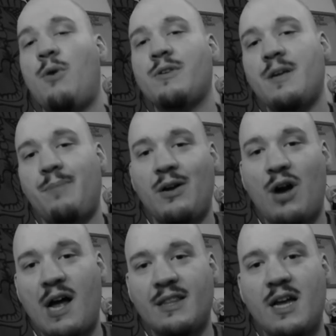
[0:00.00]

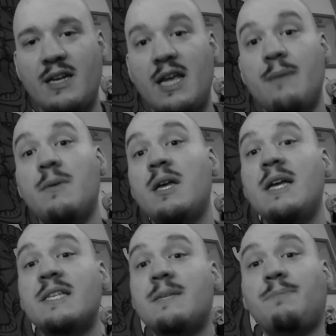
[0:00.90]
multiplayer online game
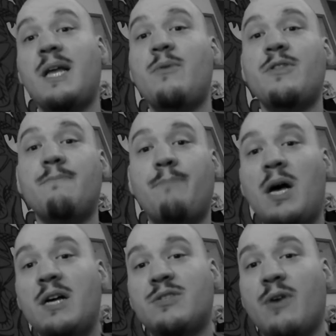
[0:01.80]
is to play with your
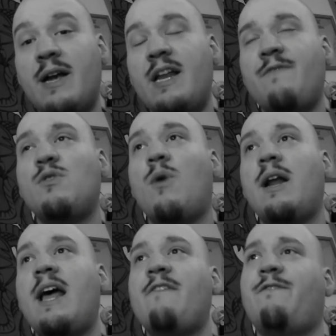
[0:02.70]
buds, right? If you
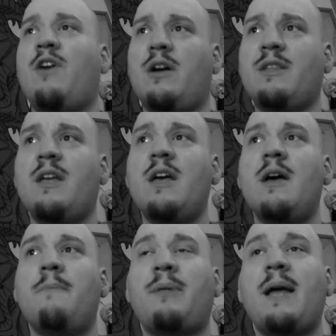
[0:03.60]
want to have fun
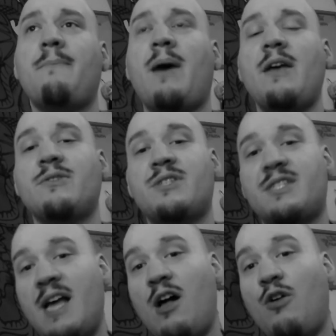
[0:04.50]
playing by
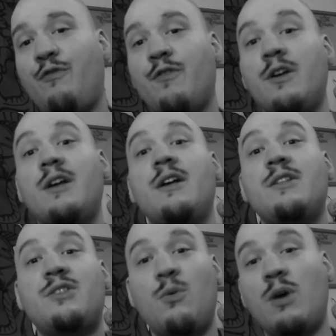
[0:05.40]
yourself,
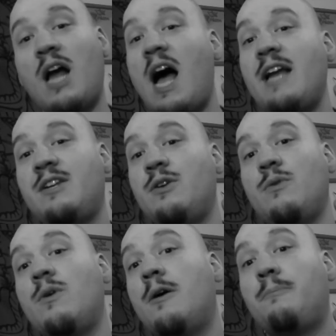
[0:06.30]
do what I
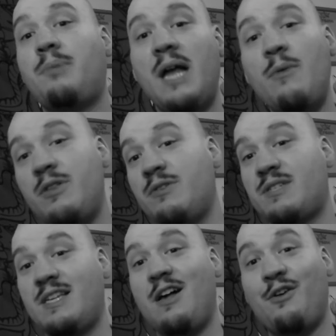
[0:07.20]
do. Play with
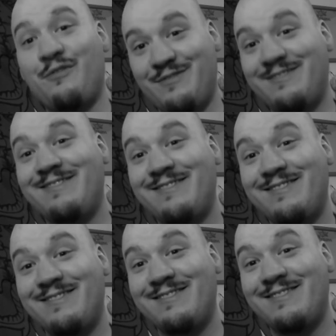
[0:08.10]
yourself.
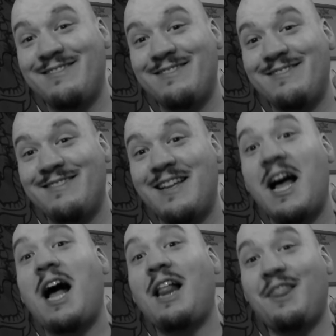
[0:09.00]

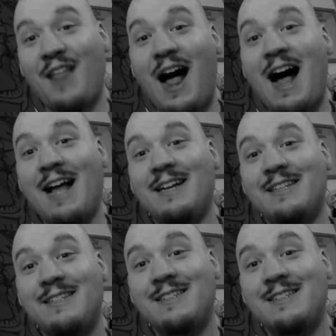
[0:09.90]
A lot.